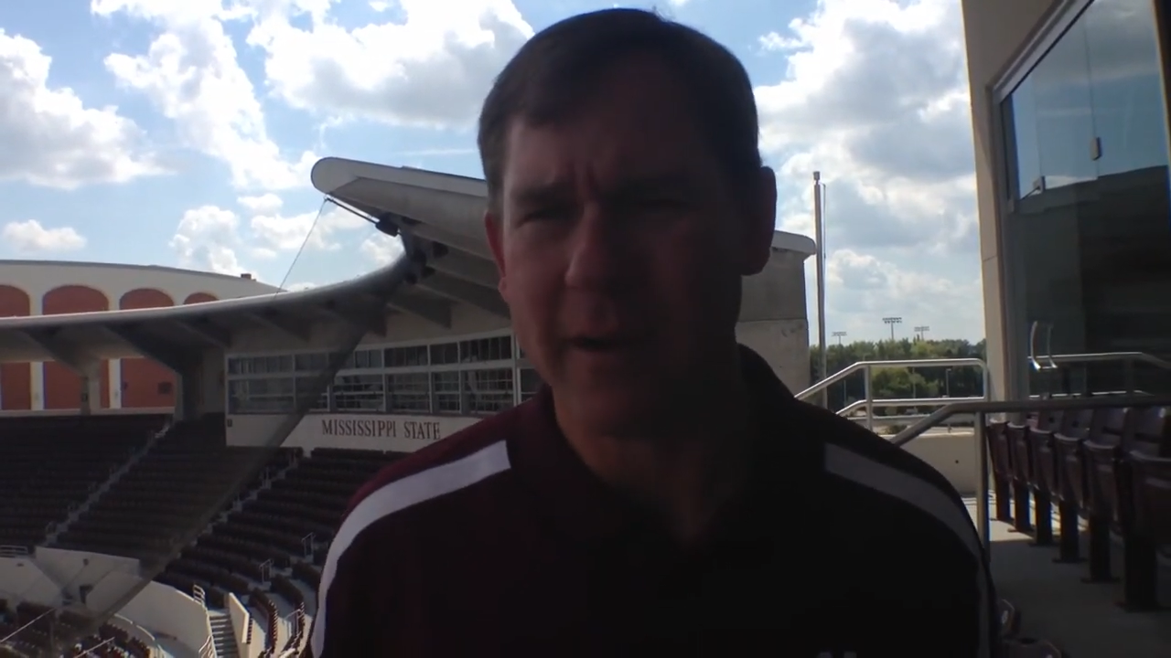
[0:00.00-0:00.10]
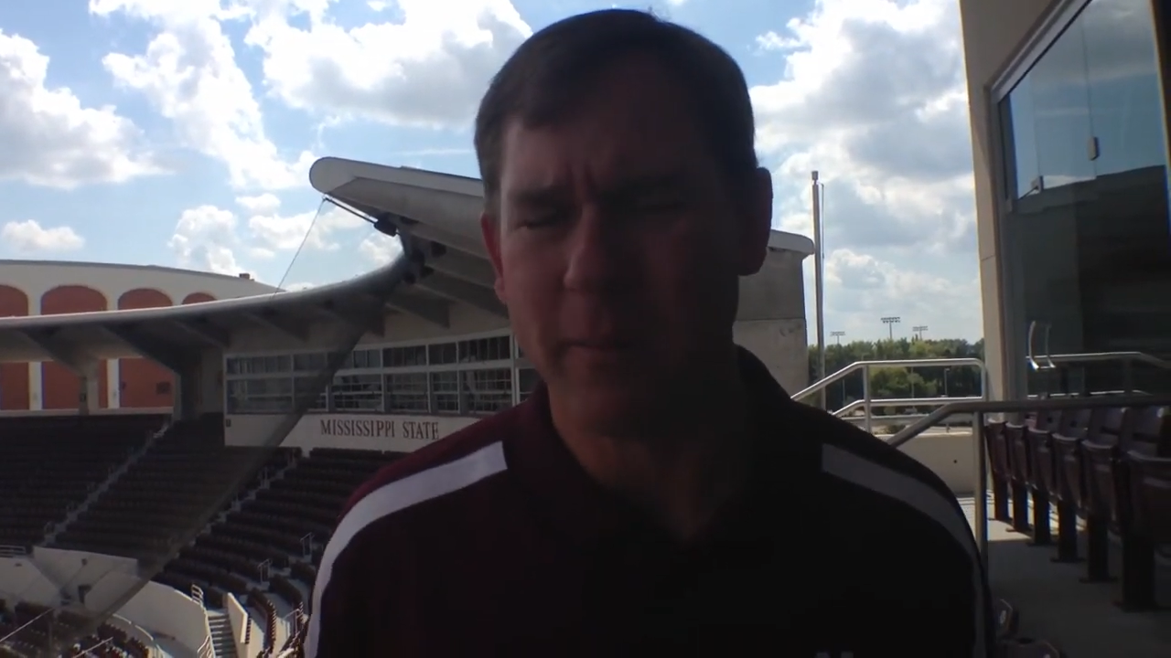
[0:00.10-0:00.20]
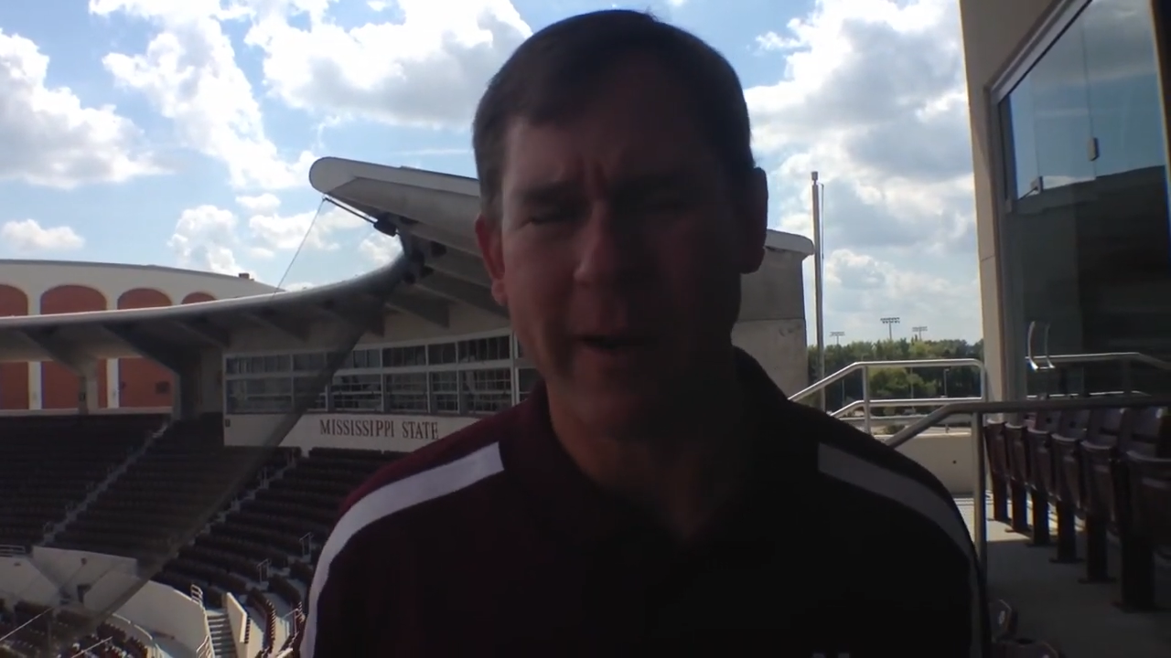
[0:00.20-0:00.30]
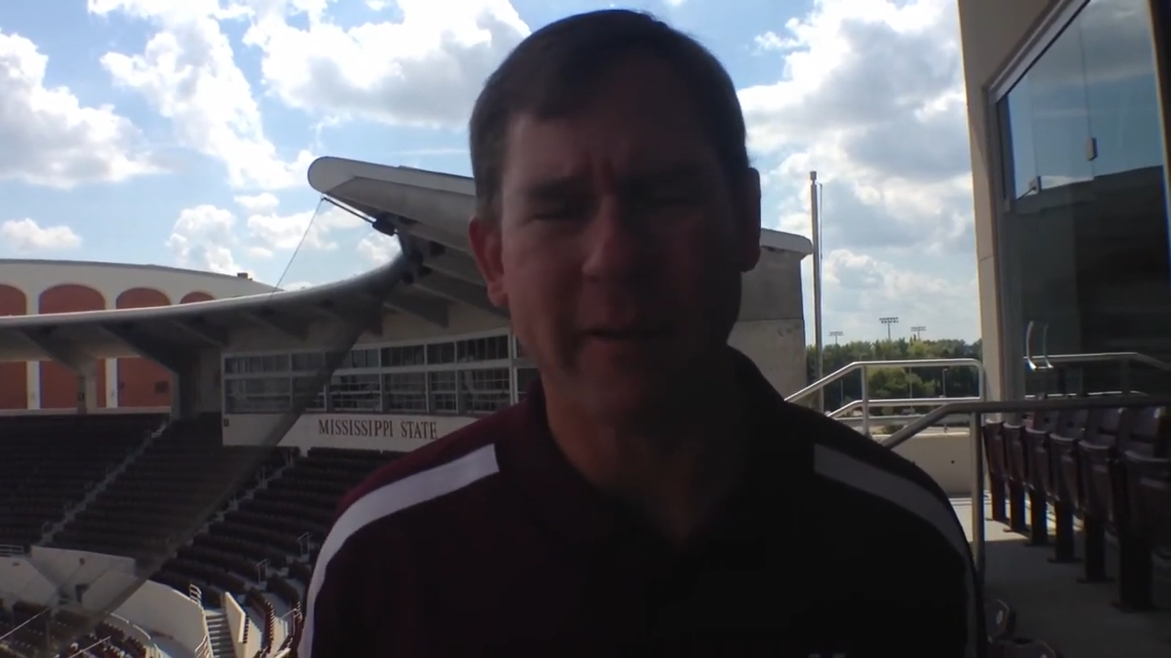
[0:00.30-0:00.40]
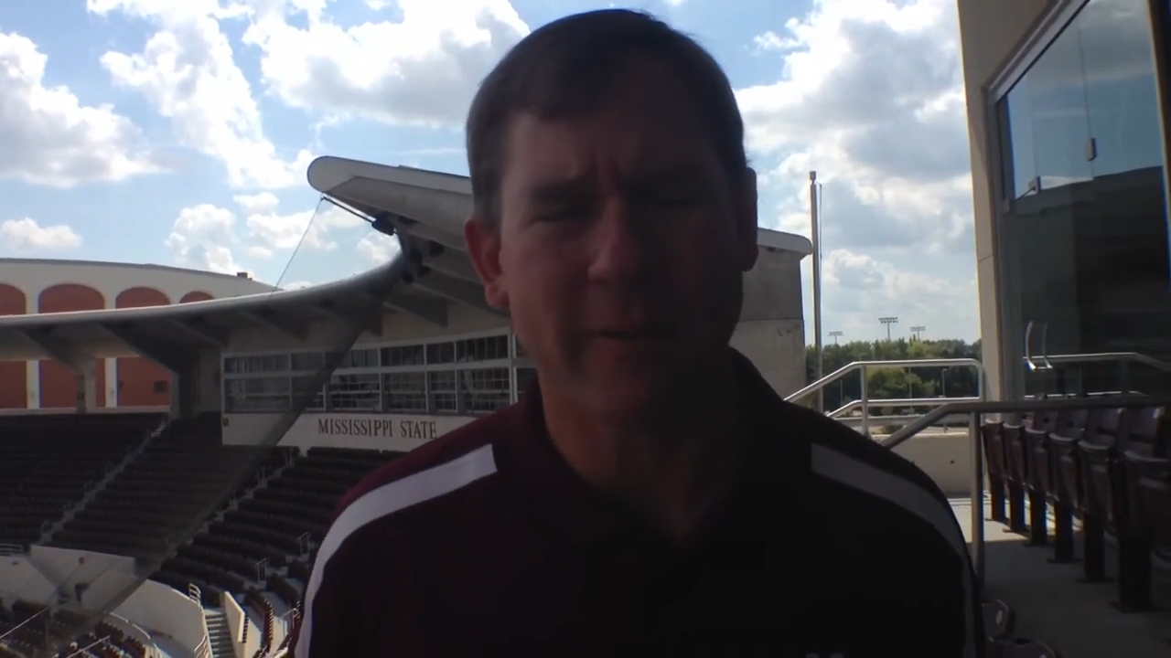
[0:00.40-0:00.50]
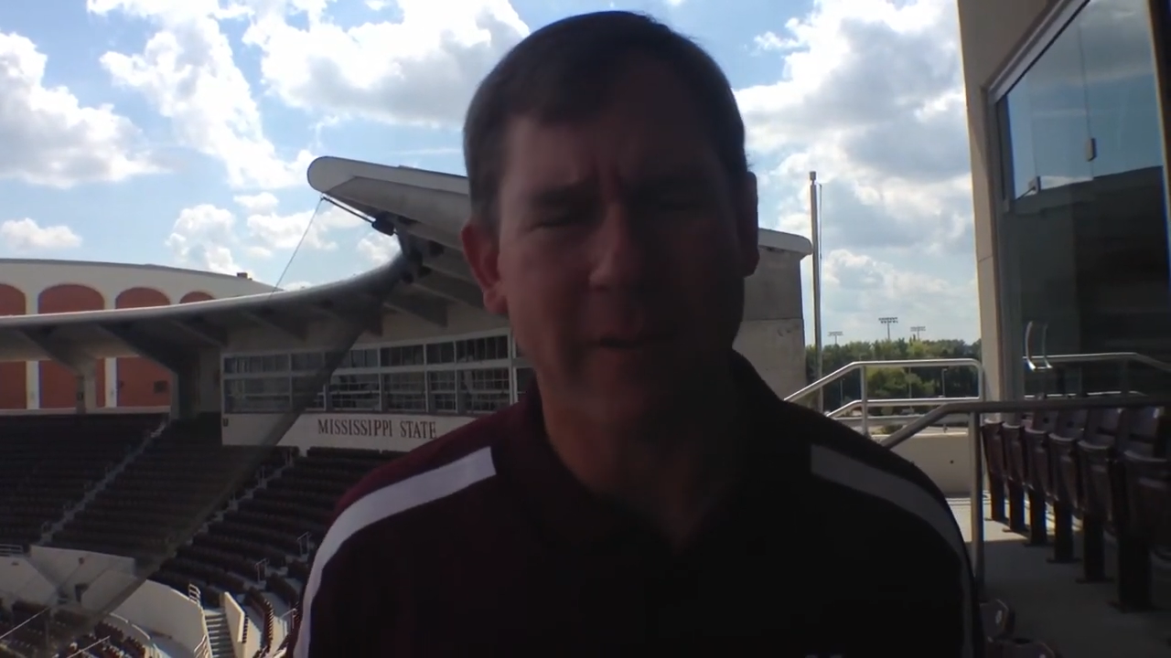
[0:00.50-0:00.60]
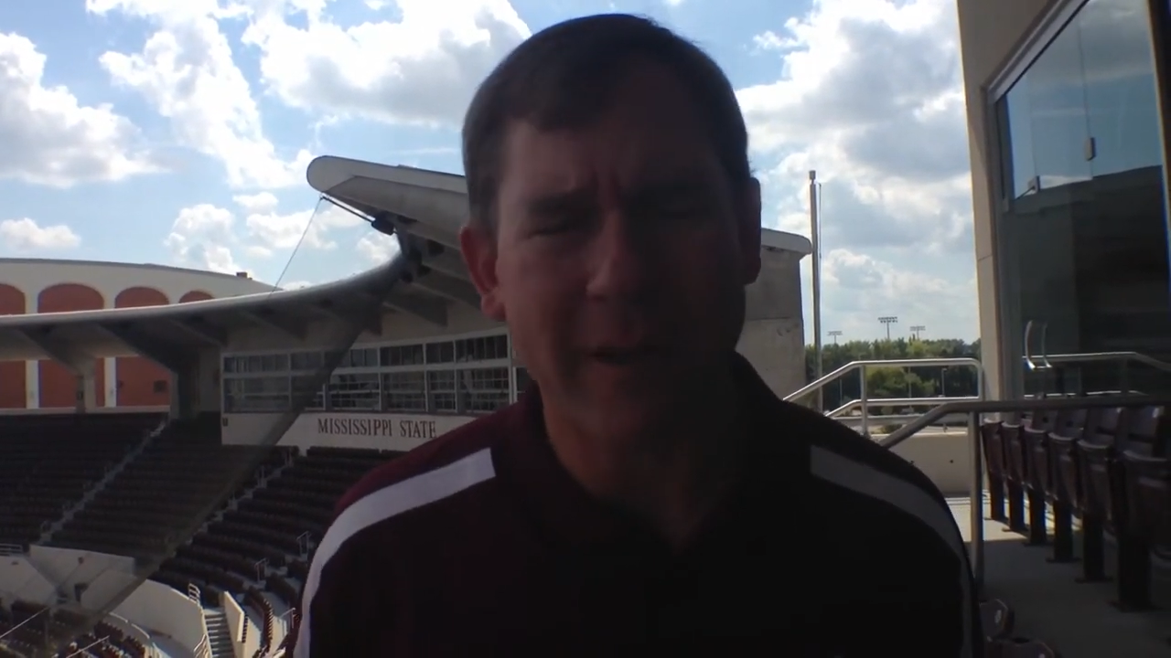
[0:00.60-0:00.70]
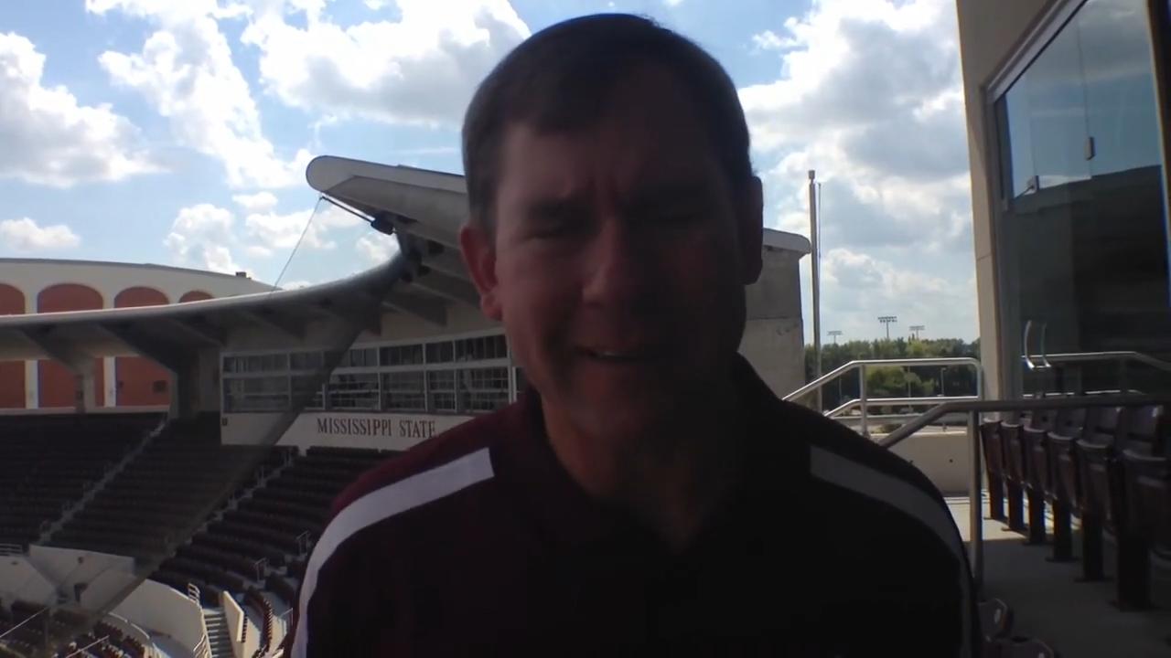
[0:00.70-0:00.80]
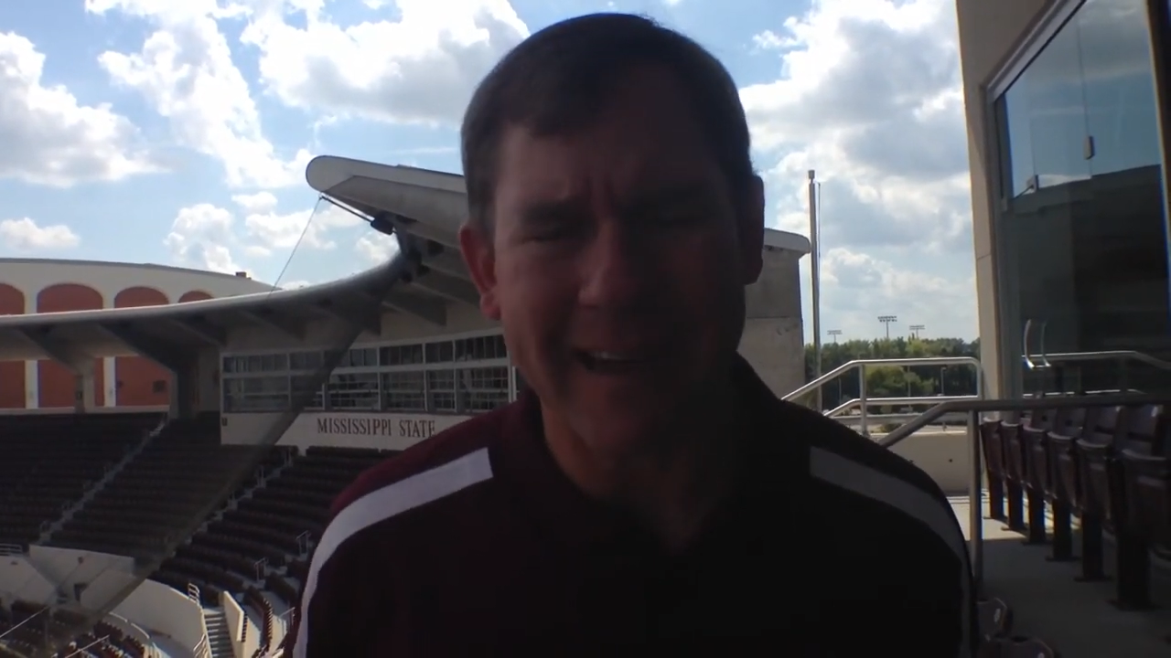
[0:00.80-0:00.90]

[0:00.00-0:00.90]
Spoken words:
Brandon's a very